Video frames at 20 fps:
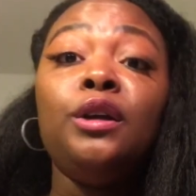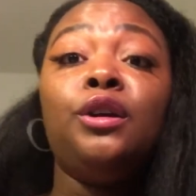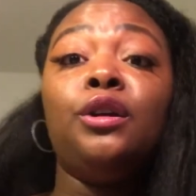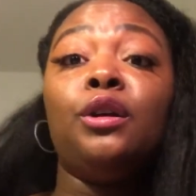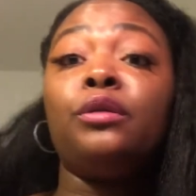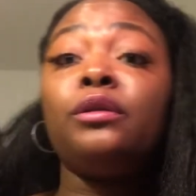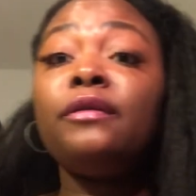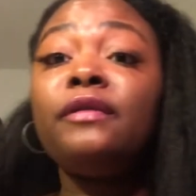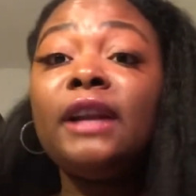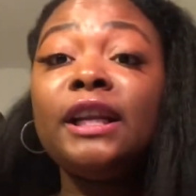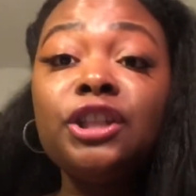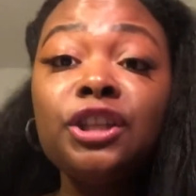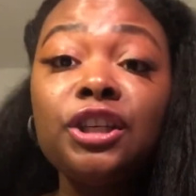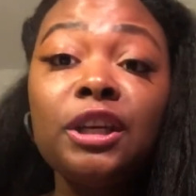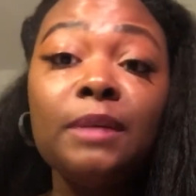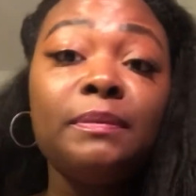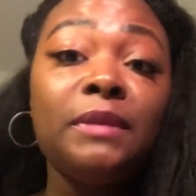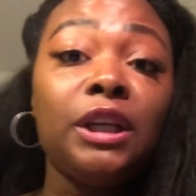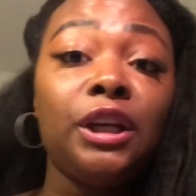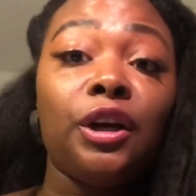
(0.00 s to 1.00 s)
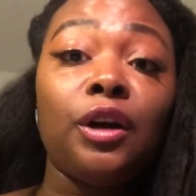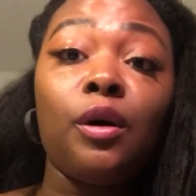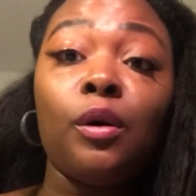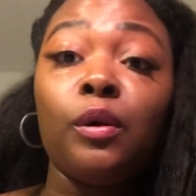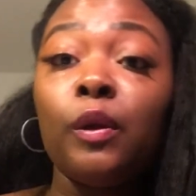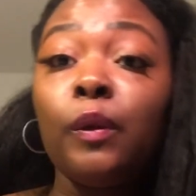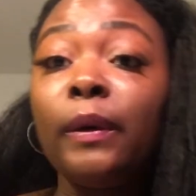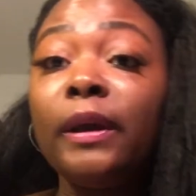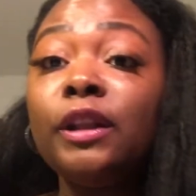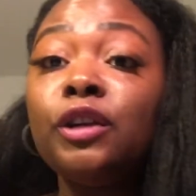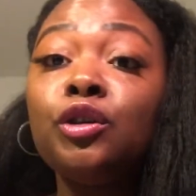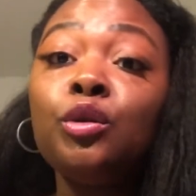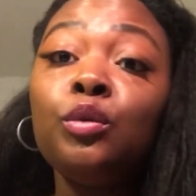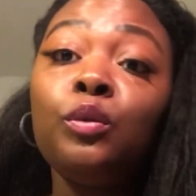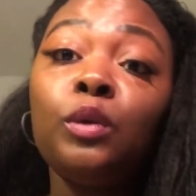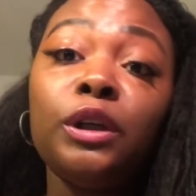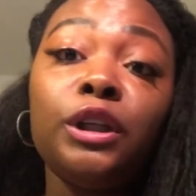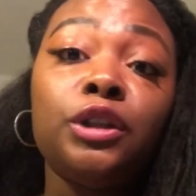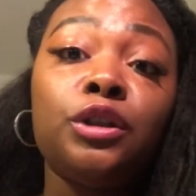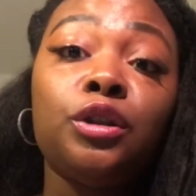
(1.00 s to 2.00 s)
the relationship didn't go the way that you
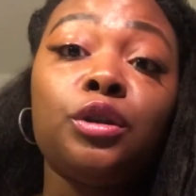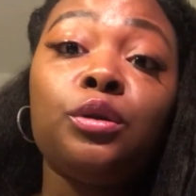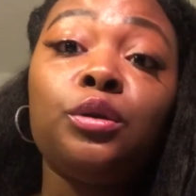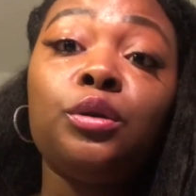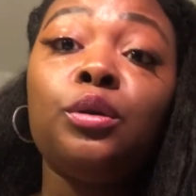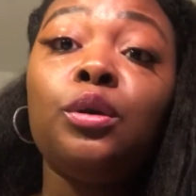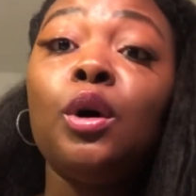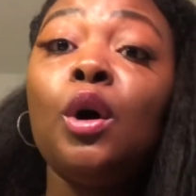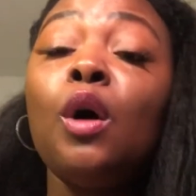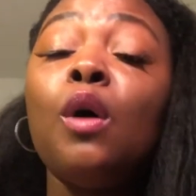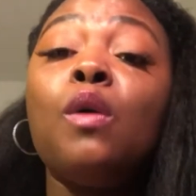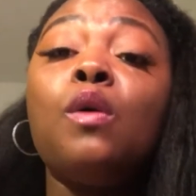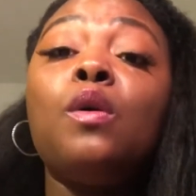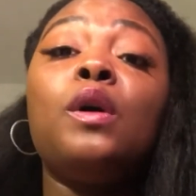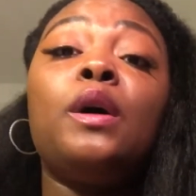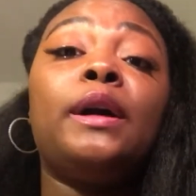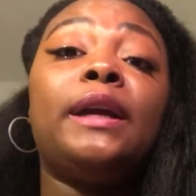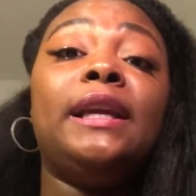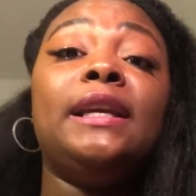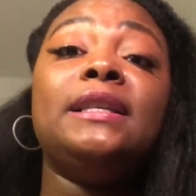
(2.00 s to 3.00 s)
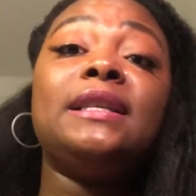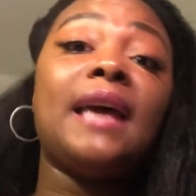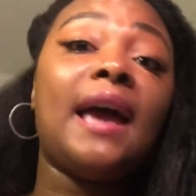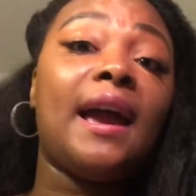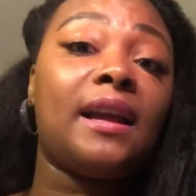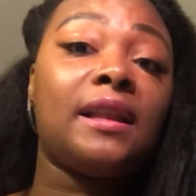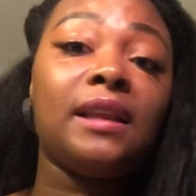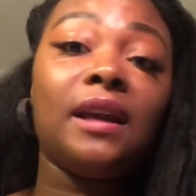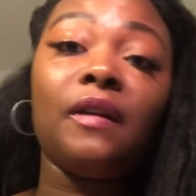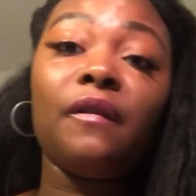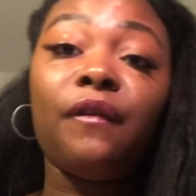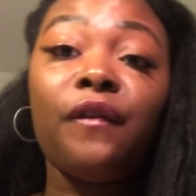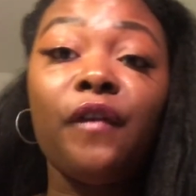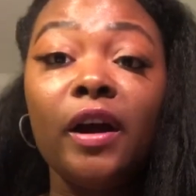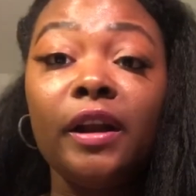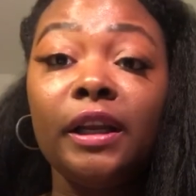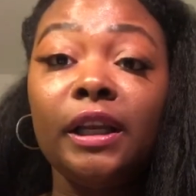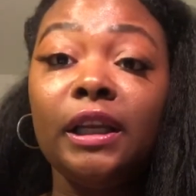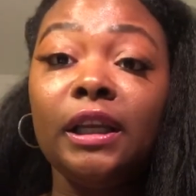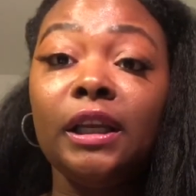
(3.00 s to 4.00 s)
wanted to, or he's acting
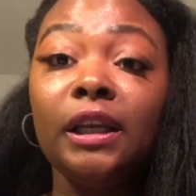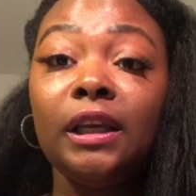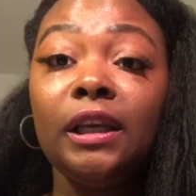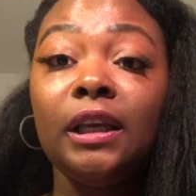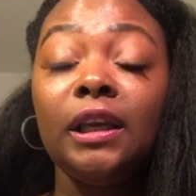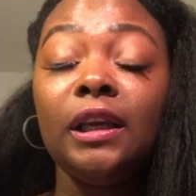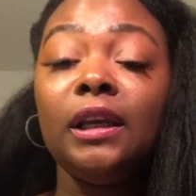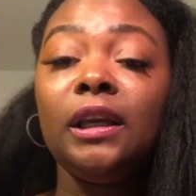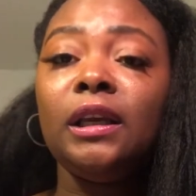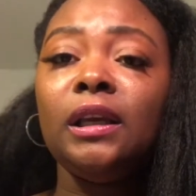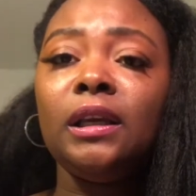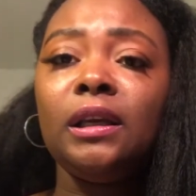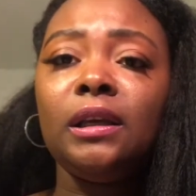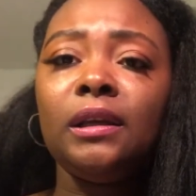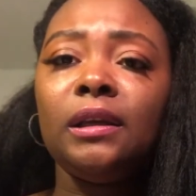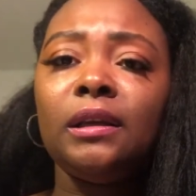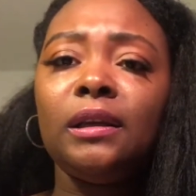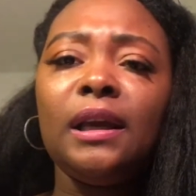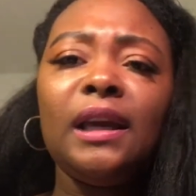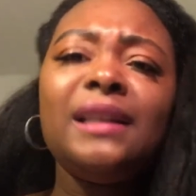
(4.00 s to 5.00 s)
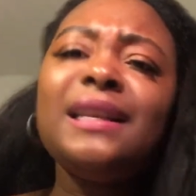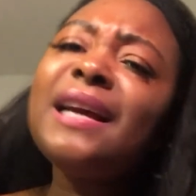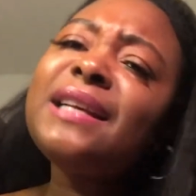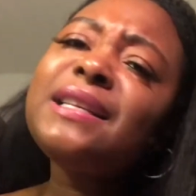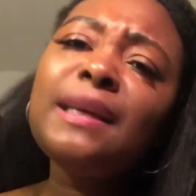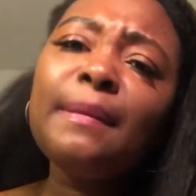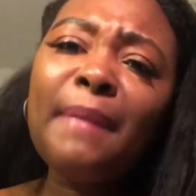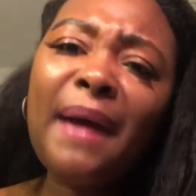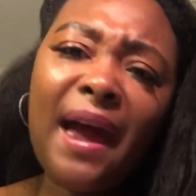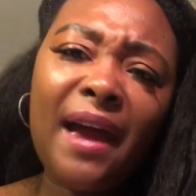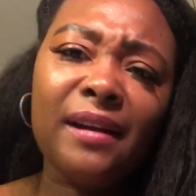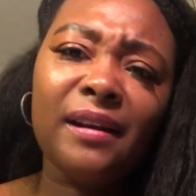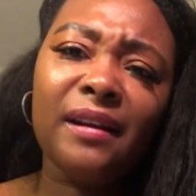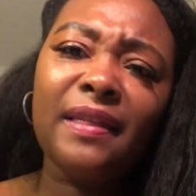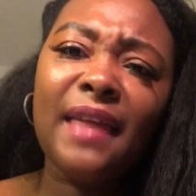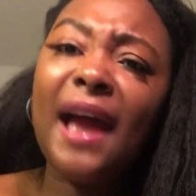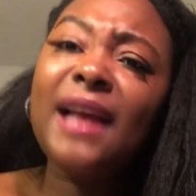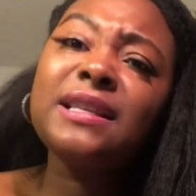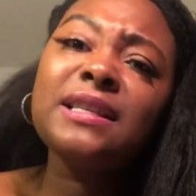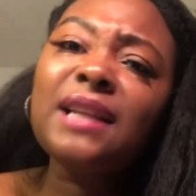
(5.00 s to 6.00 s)
funny, it doesn't matter.
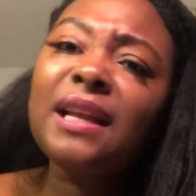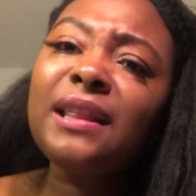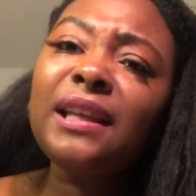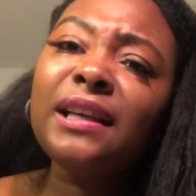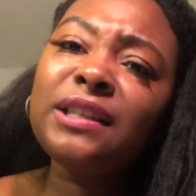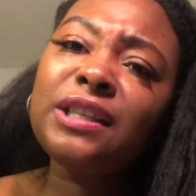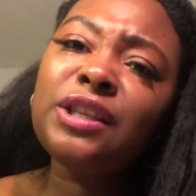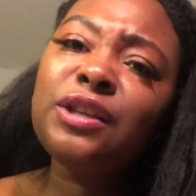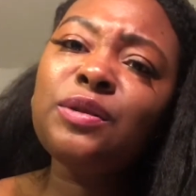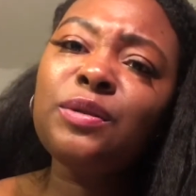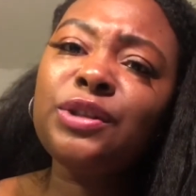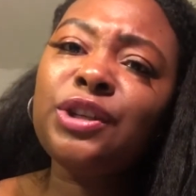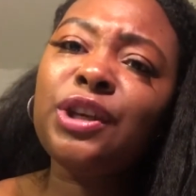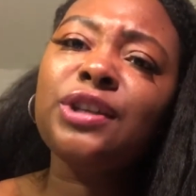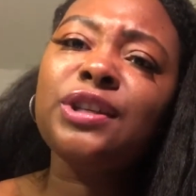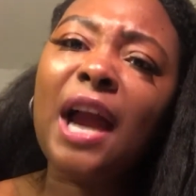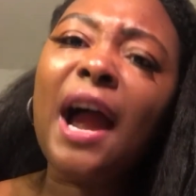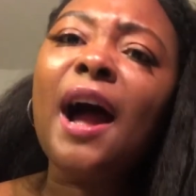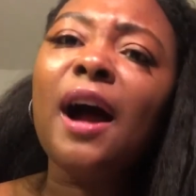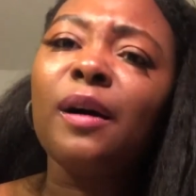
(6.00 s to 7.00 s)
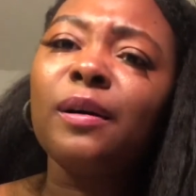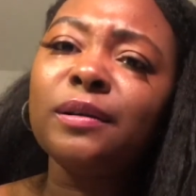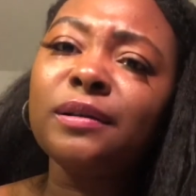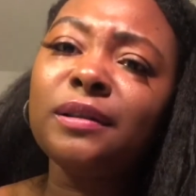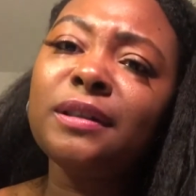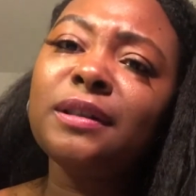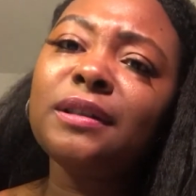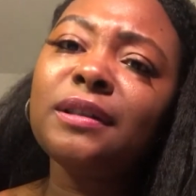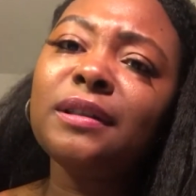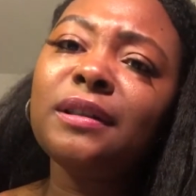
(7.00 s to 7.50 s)
That has nothing to do with your child.